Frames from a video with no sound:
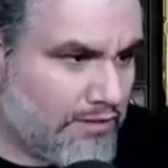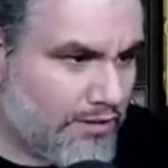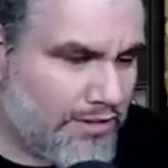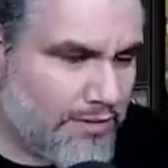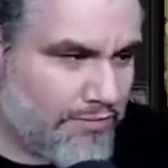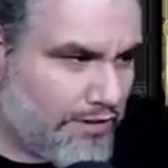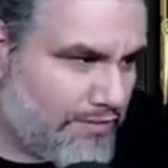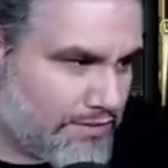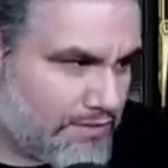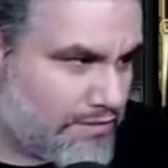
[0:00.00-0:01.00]
the only thing we're afraid
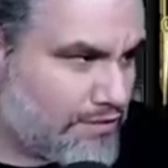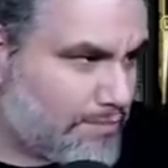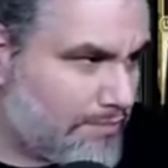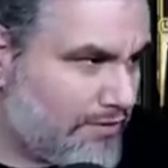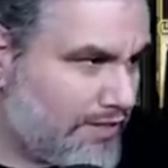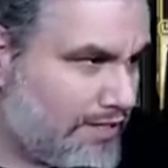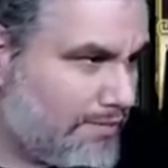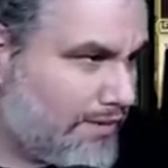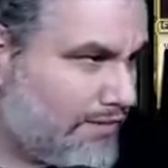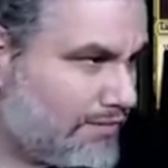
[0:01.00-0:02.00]
of is Supreme Verdict here,
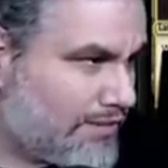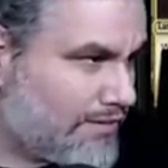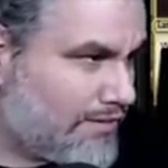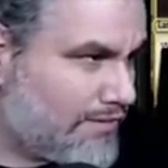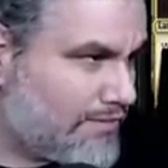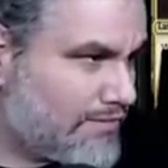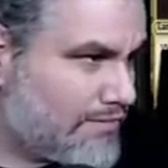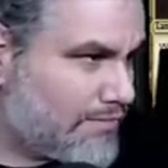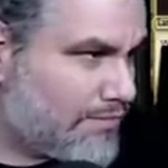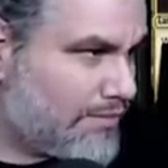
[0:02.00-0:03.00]
but I don't think they're gonna
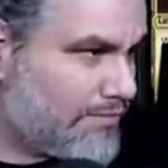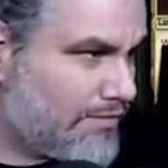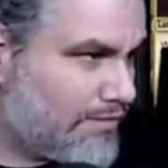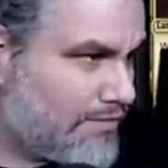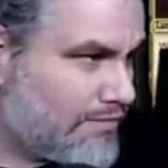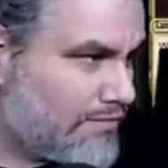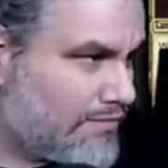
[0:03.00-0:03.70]
Supreme Verdict.